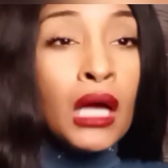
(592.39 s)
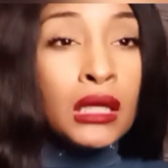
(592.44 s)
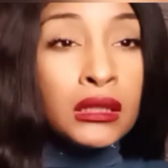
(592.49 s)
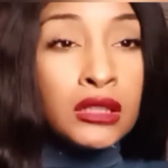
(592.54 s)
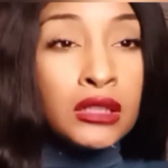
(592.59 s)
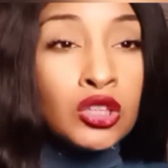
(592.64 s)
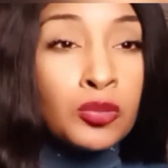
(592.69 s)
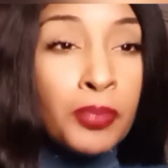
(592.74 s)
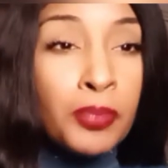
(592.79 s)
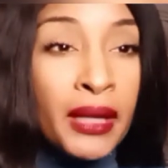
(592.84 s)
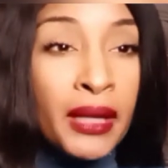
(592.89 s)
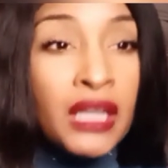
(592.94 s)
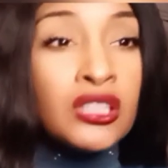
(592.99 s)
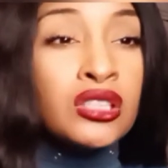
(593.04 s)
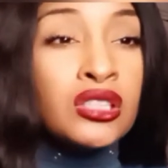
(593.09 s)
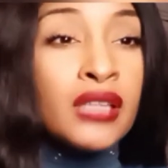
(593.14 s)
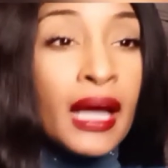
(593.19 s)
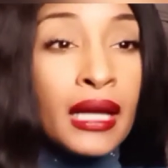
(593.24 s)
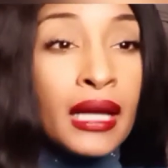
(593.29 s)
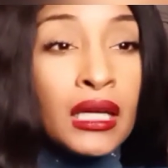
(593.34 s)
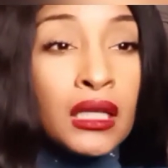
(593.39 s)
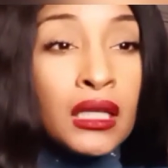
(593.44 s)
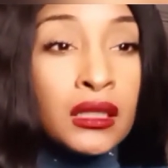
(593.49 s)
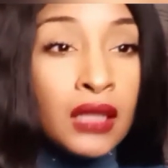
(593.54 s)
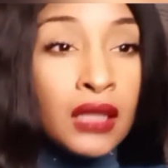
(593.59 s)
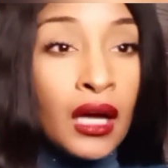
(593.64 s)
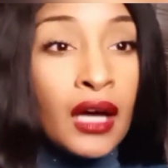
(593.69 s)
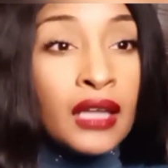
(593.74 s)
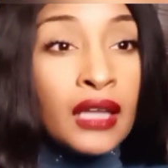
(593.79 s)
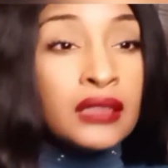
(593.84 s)
speech that he
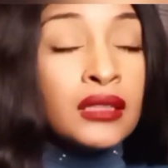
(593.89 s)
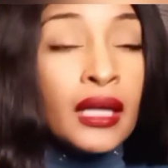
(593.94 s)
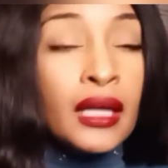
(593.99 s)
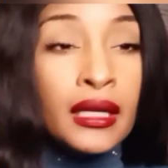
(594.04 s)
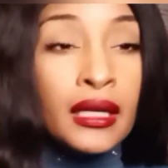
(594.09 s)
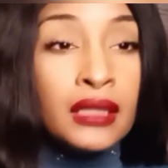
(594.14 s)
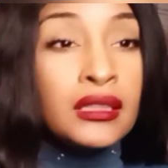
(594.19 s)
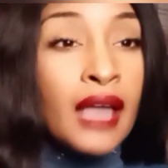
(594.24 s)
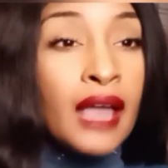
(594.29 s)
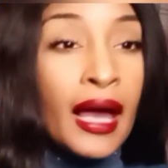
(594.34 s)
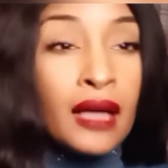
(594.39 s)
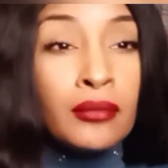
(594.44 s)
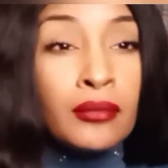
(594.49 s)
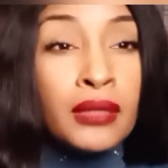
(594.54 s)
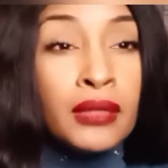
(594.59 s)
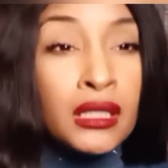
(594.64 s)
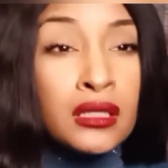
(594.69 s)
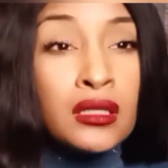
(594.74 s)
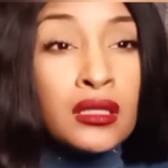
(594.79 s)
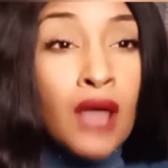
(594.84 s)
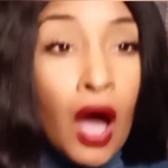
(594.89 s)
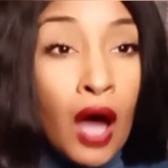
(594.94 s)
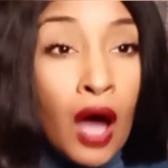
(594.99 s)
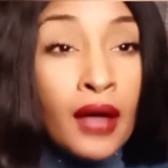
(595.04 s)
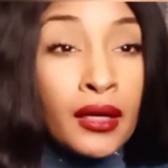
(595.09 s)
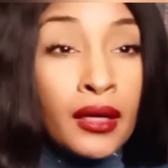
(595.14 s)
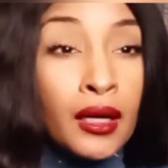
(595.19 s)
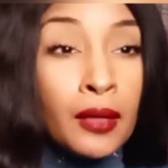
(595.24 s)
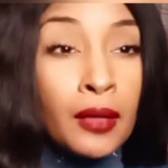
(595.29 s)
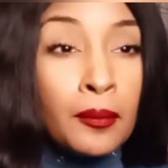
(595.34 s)
does anytime he's
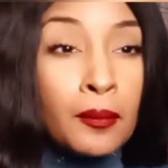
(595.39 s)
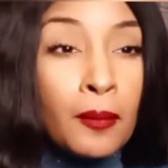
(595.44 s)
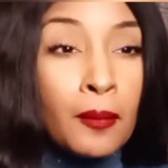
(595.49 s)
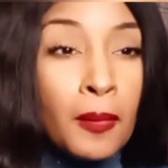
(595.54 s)
caught up.